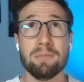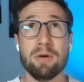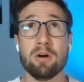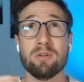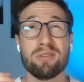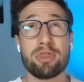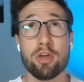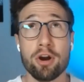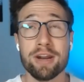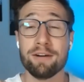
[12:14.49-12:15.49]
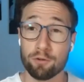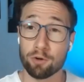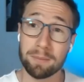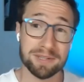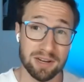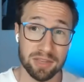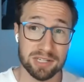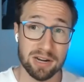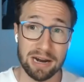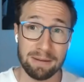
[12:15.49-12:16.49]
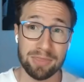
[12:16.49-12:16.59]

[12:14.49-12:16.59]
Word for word: on 30 to 40% of the time